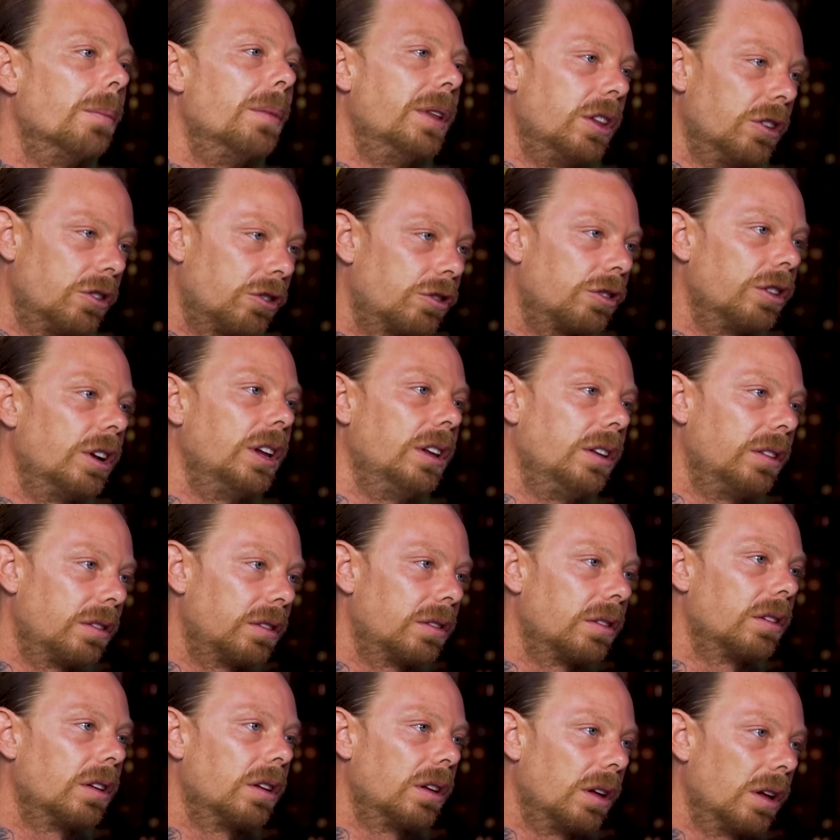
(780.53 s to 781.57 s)
I'm in the
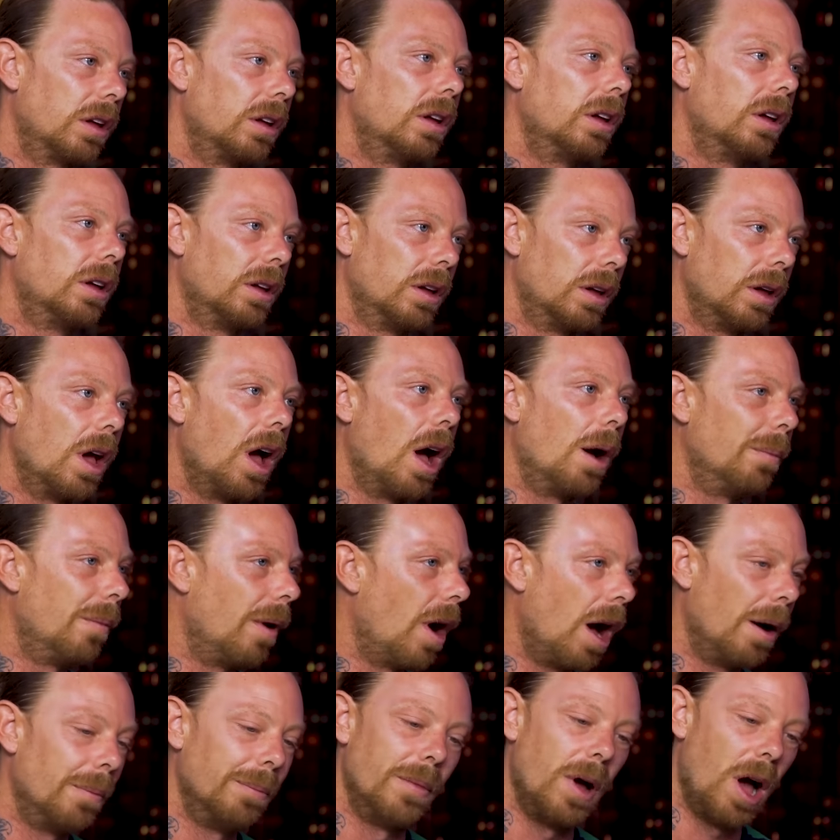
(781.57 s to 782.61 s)
streets. I'm,
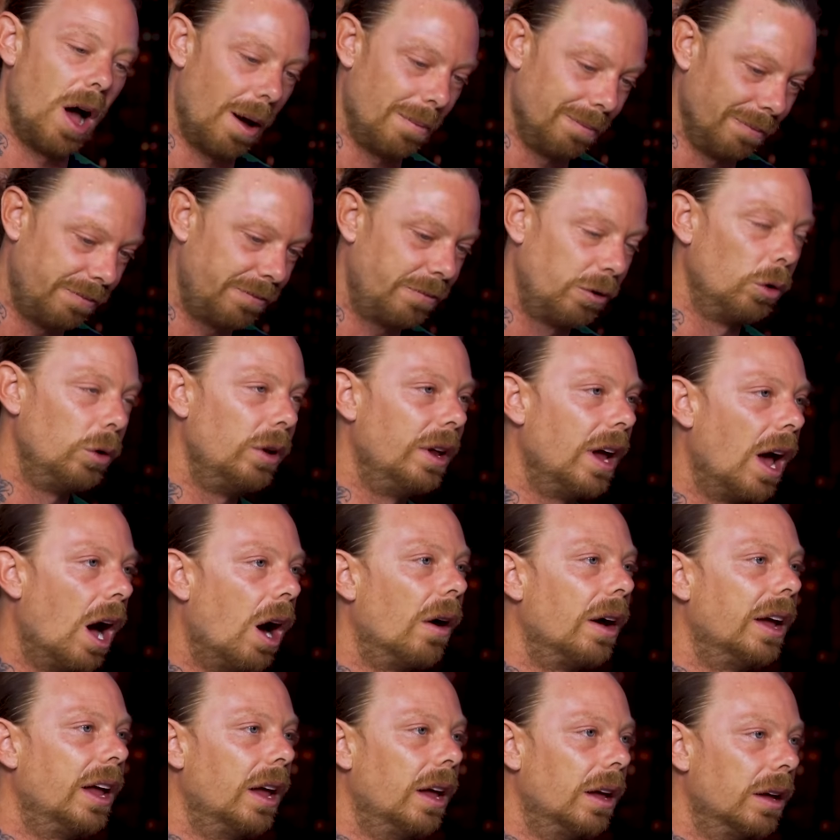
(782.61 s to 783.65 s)
I'm, I'm fully
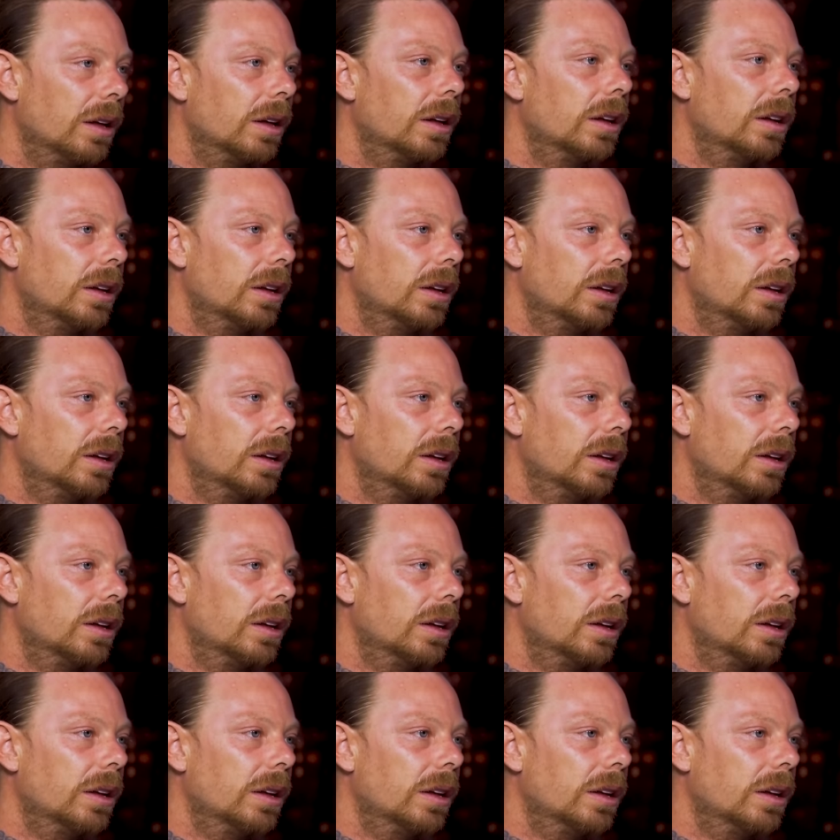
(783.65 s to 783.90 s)
out. I,